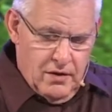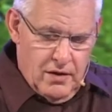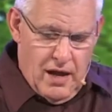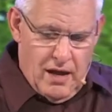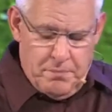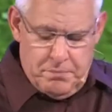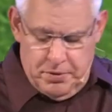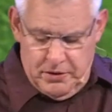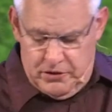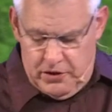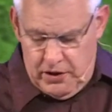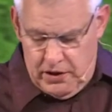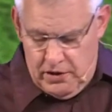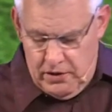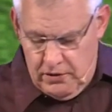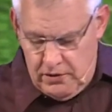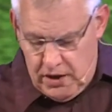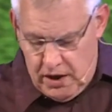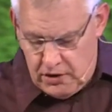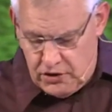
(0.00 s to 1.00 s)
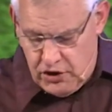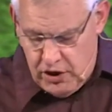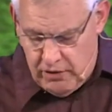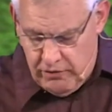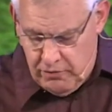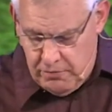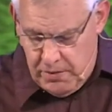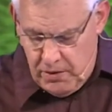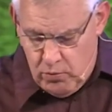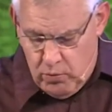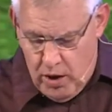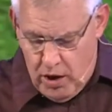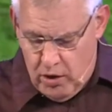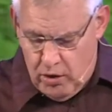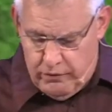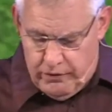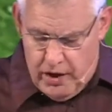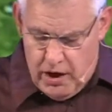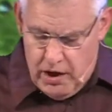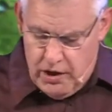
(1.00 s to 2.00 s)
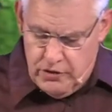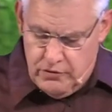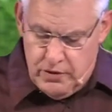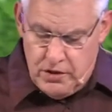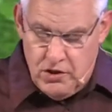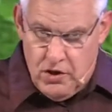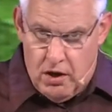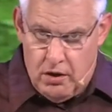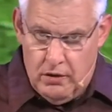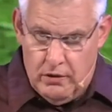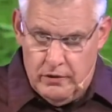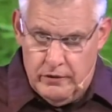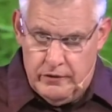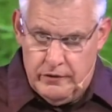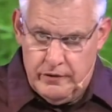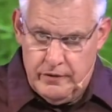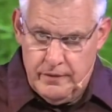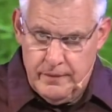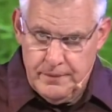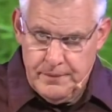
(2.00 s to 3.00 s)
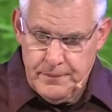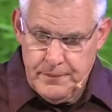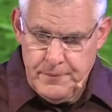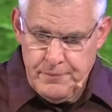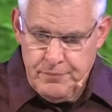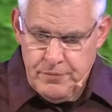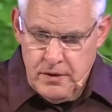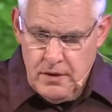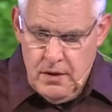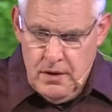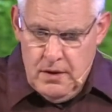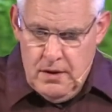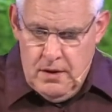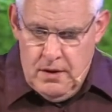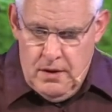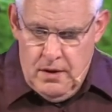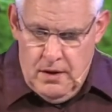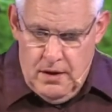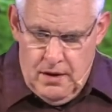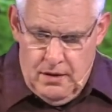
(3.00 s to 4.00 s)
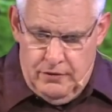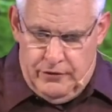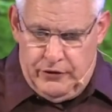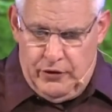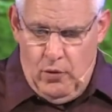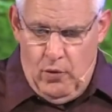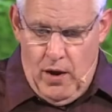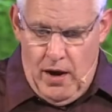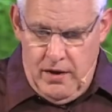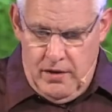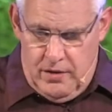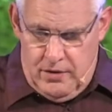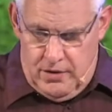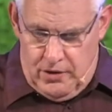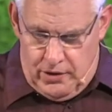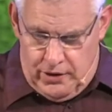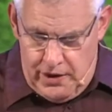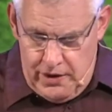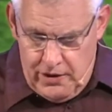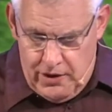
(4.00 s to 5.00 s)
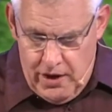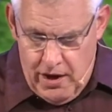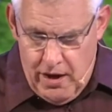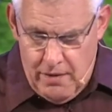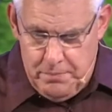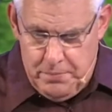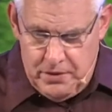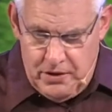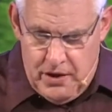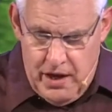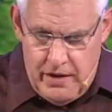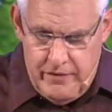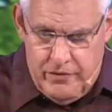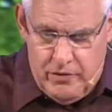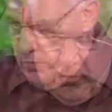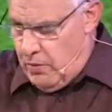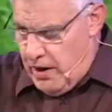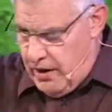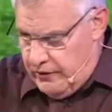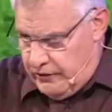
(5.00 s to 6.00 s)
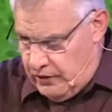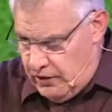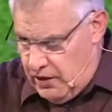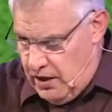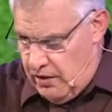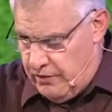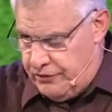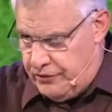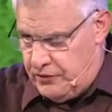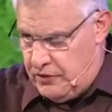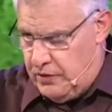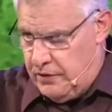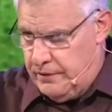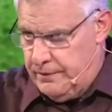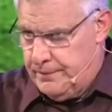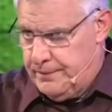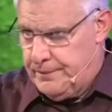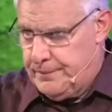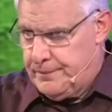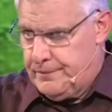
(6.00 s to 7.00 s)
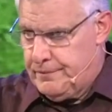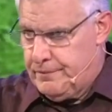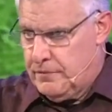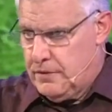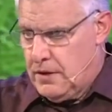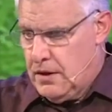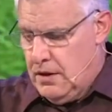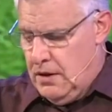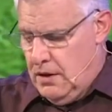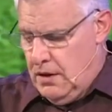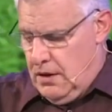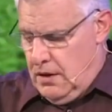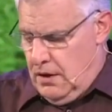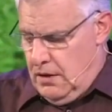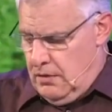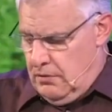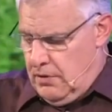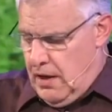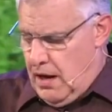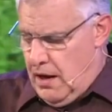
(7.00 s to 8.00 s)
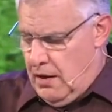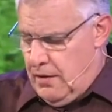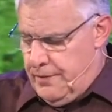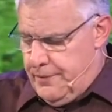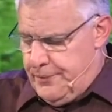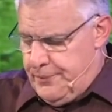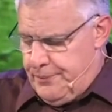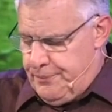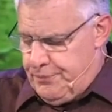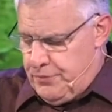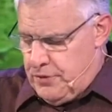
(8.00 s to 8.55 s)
That particular Dutch oven would be well over $100. So I cleaned it up and gave it away as a gift. Now,